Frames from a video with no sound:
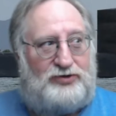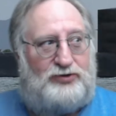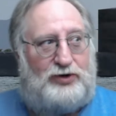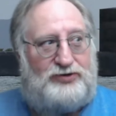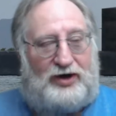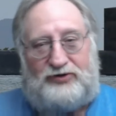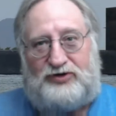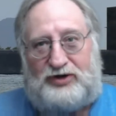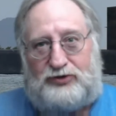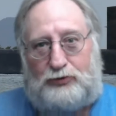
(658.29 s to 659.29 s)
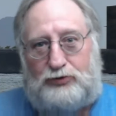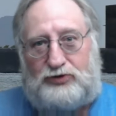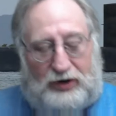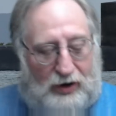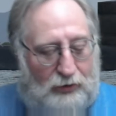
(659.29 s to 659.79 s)
to a dentist to get the root
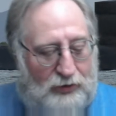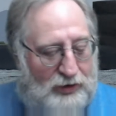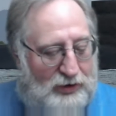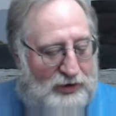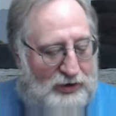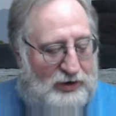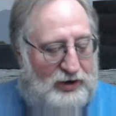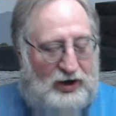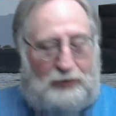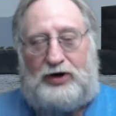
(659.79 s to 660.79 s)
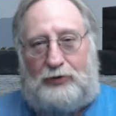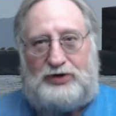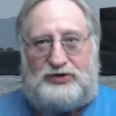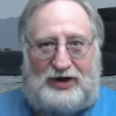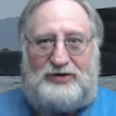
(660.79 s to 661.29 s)
canal. And when I went to
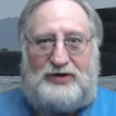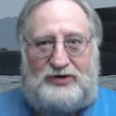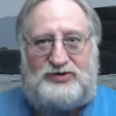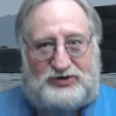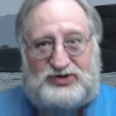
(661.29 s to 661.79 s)
that dentist as a